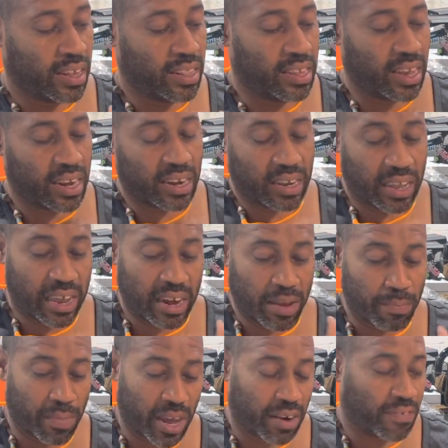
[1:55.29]
didn't let him
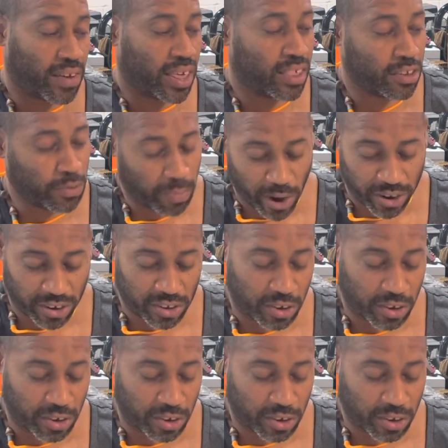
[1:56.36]
modify this part,